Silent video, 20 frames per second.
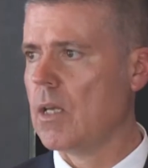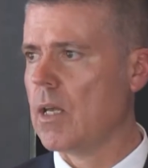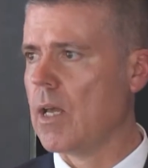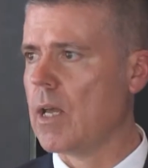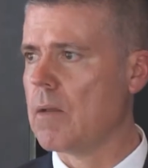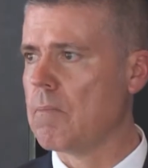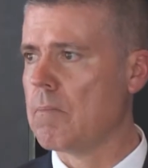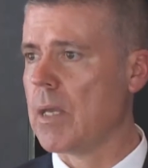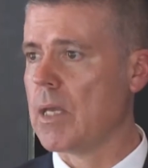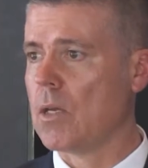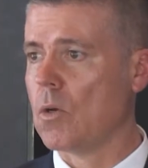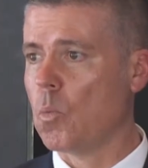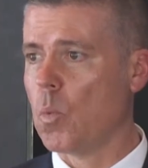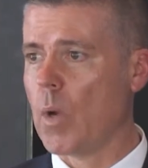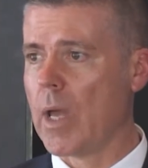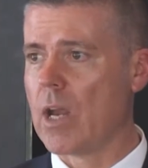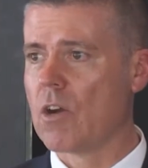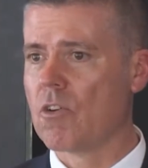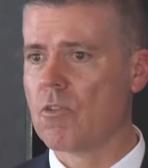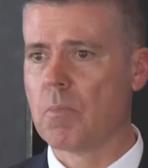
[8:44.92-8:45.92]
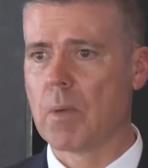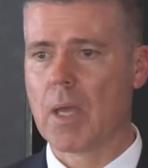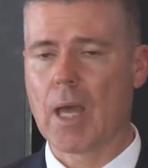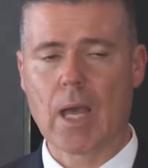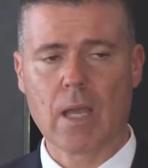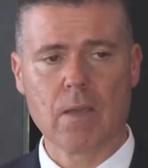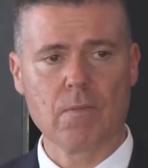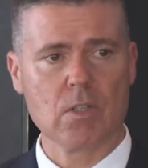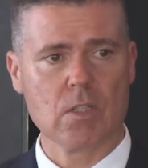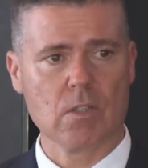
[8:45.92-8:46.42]
and being aware of
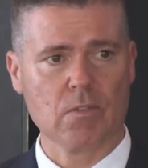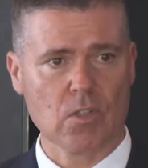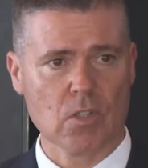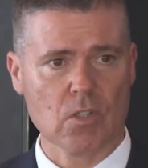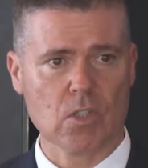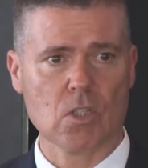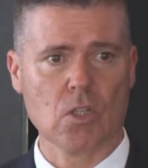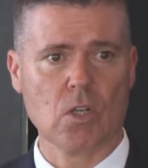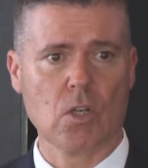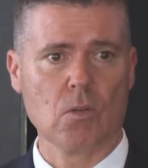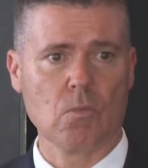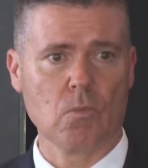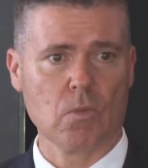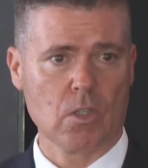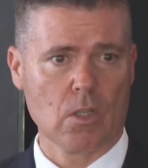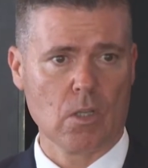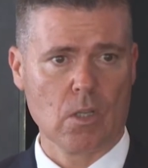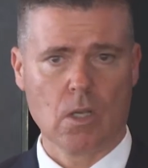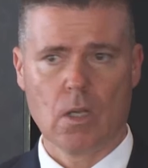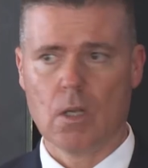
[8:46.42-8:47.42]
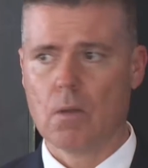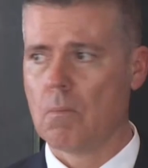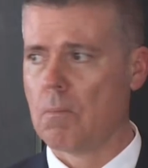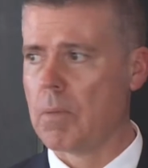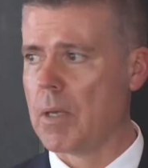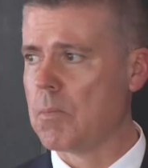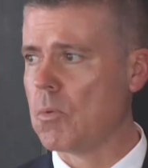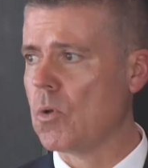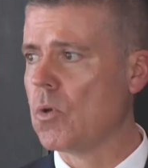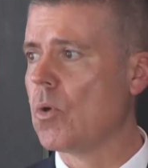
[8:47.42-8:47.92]
behaviours of concern with
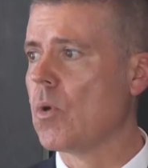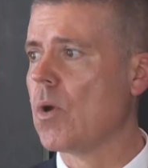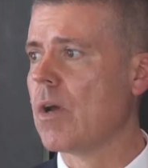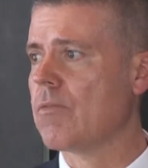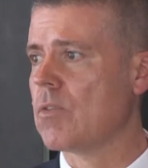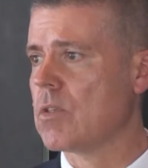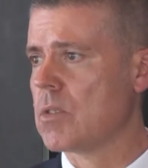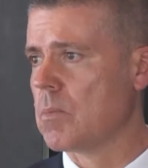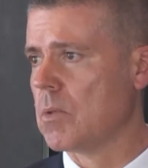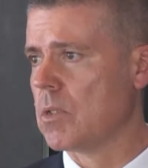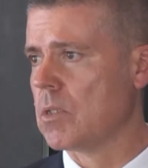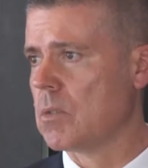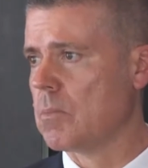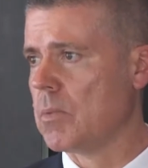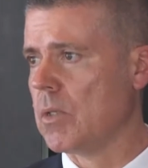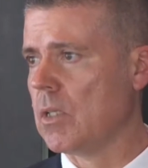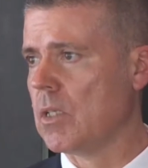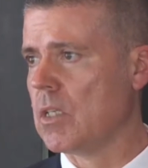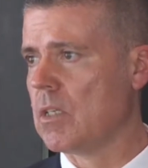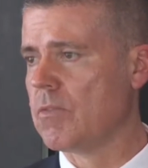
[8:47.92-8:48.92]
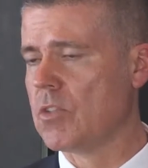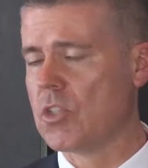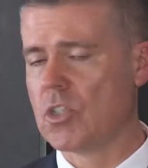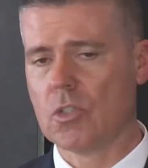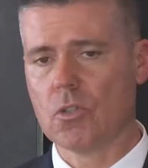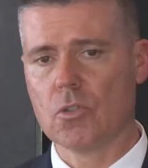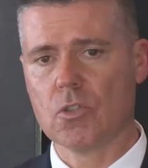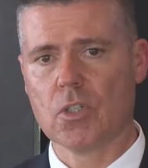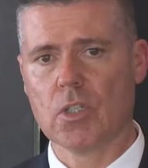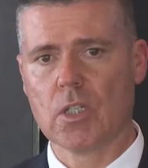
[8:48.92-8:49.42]
people who have responsibility for
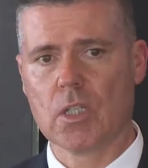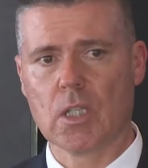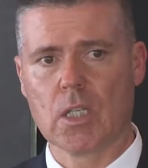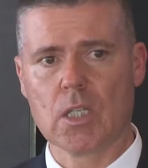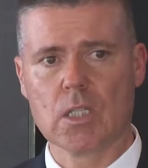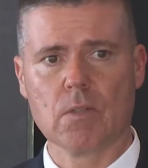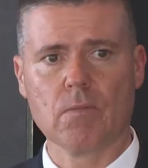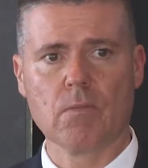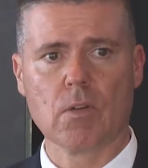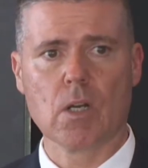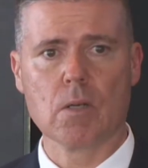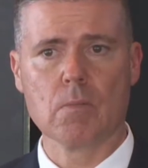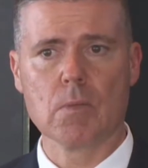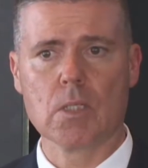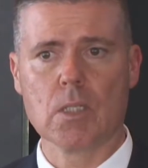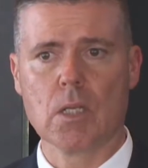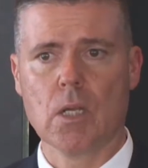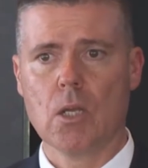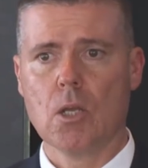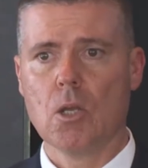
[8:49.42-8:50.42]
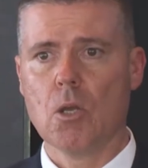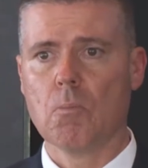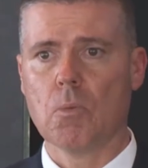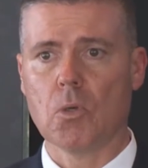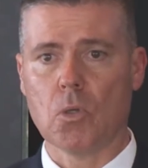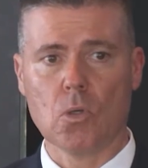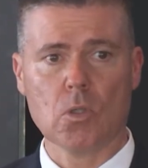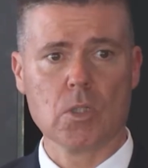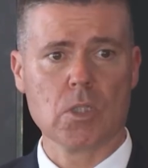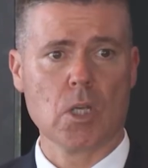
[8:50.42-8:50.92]
children in these environments,
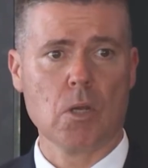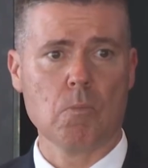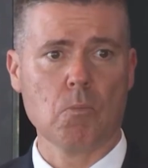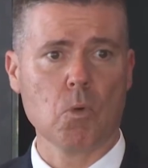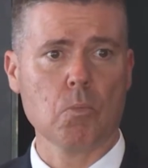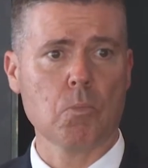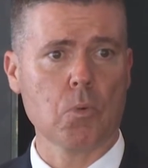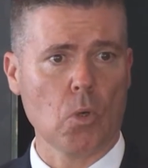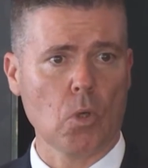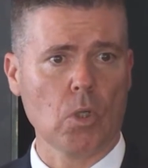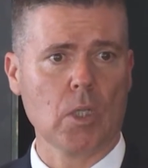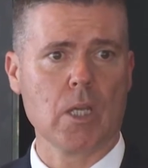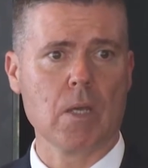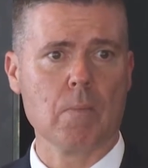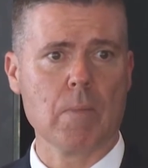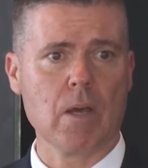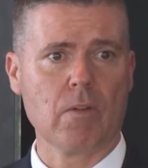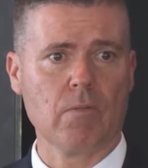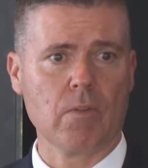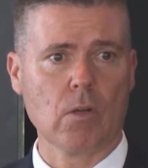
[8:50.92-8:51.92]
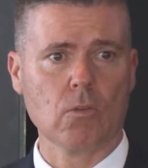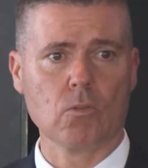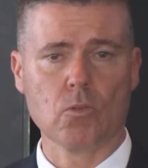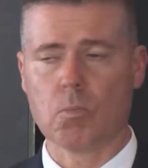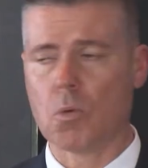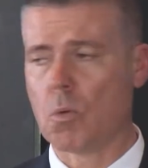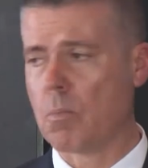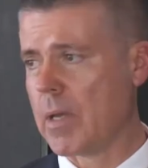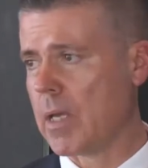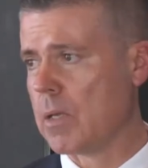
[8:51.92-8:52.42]
but also more broadly about
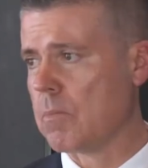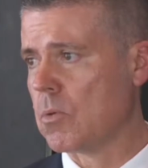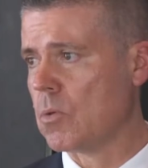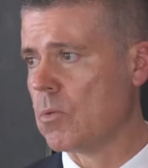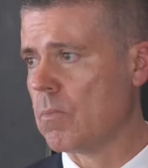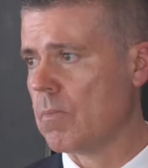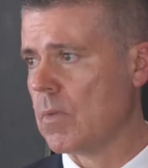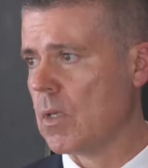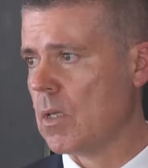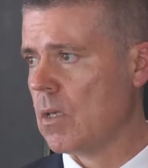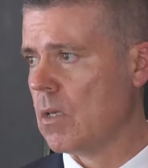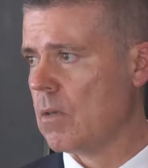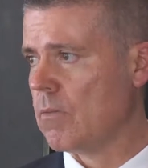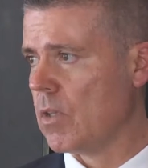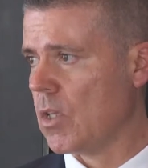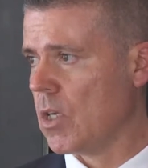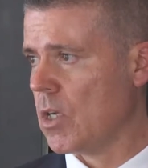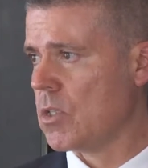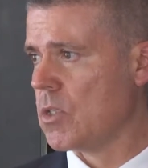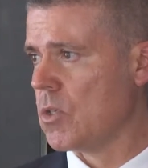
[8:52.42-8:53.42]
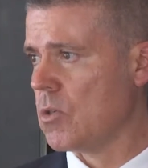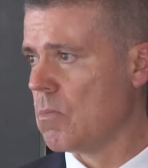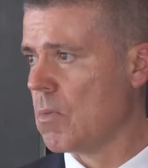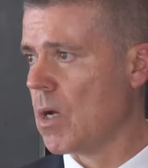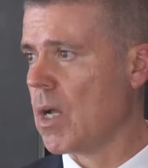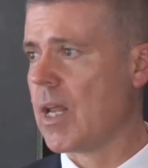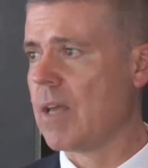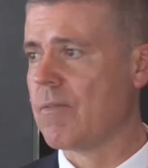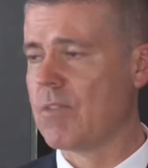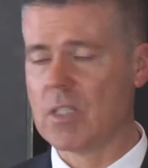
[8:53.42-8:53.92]
vulnerable people, for those who
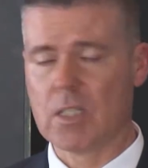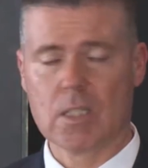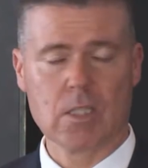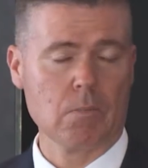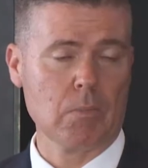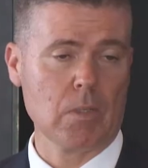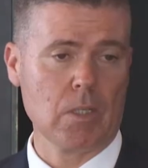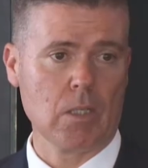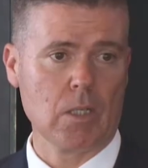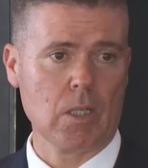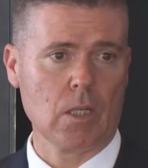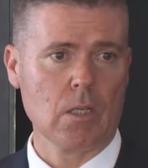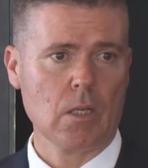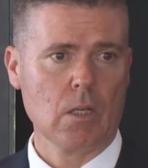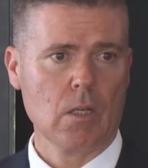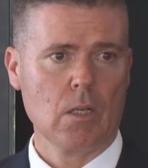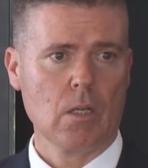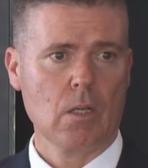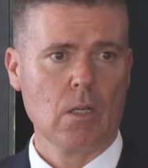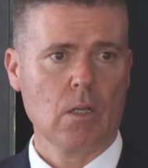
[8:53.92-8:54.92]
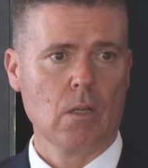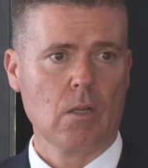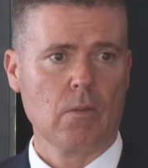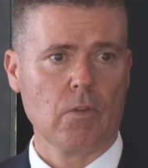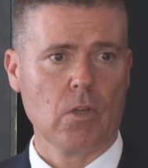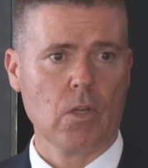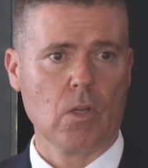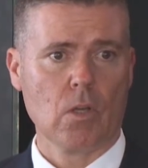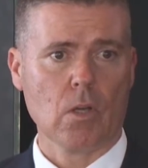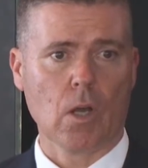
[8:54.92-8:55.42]
might have a disability,
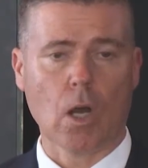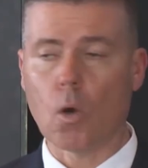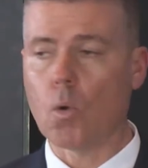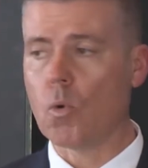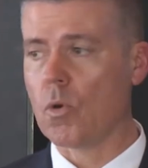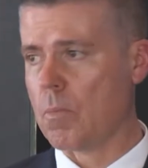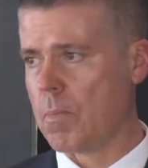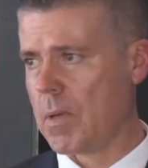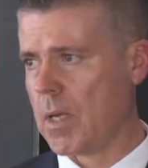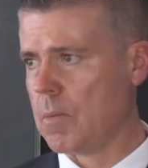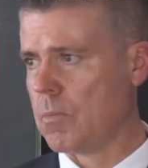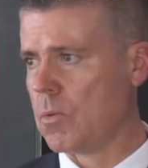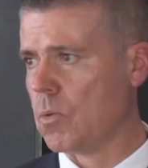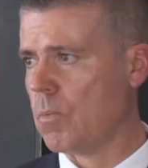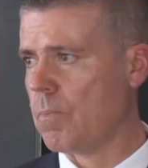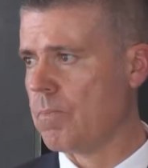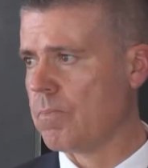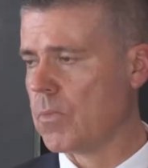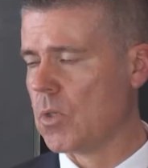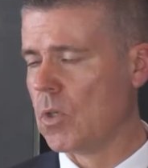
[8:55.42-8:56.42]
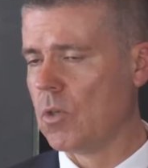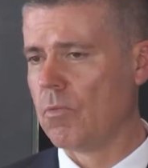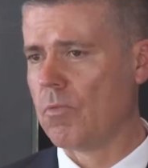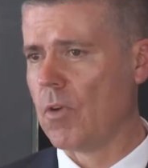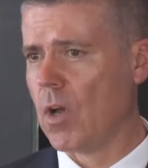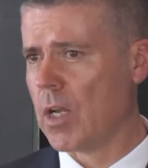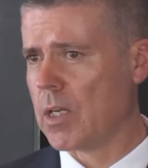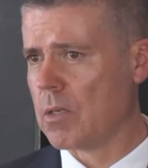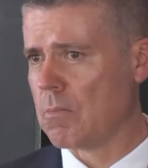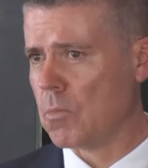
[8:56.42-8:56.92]
for older people who
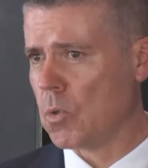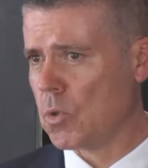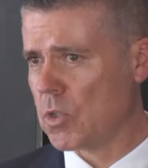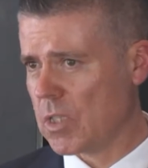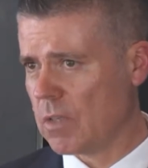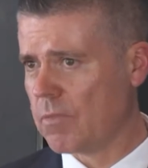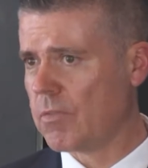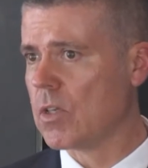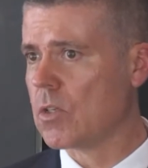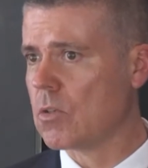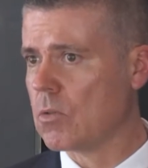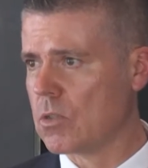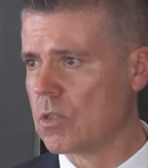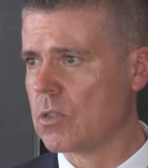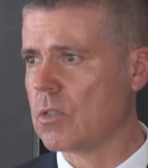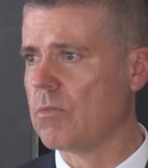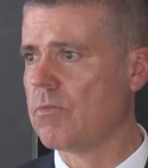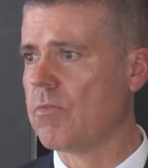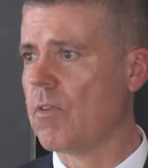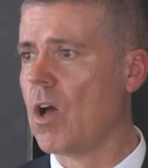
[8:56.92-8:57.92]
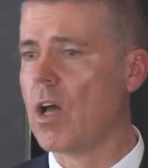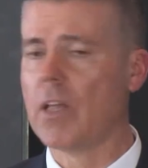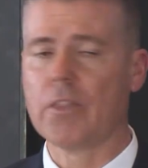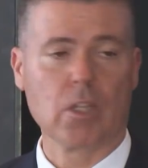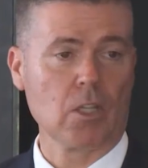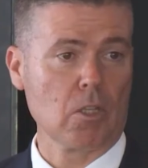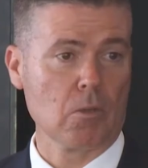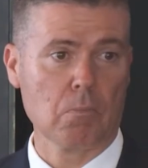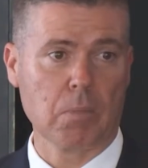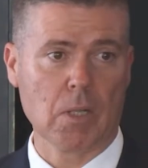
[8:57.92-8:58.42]
find it more difficult to find
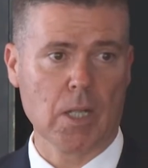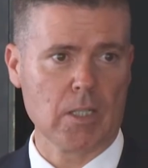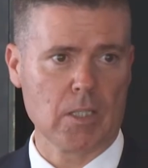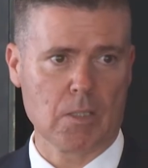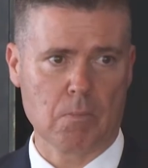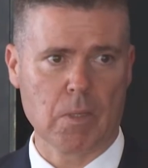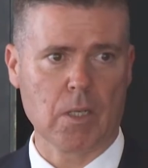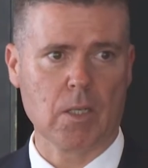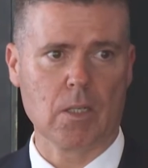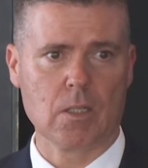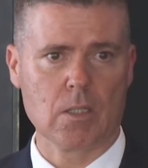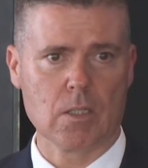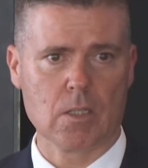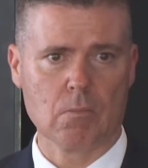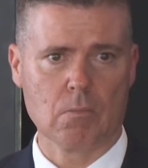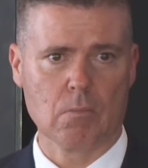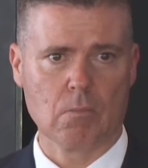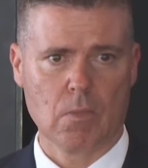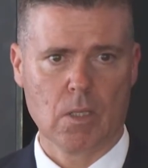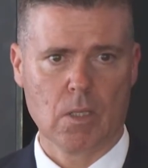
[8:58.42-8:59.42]
the complaints mechanism.